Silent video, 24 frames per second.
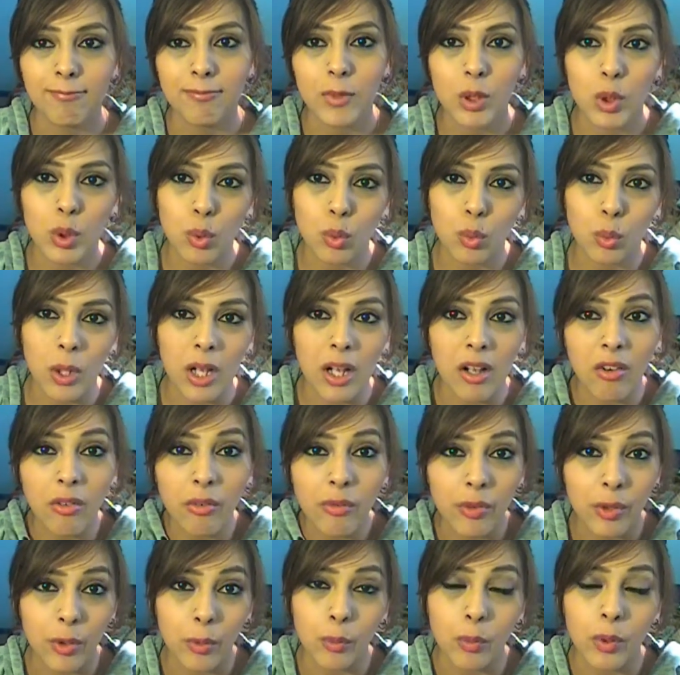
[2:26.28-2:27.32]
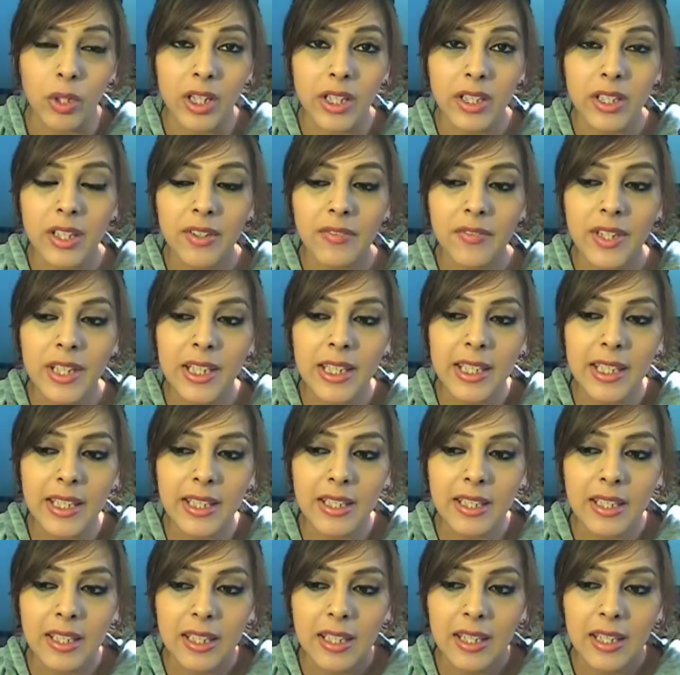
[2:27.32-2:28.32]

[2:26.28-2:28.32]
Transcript: 12 or 1 every day.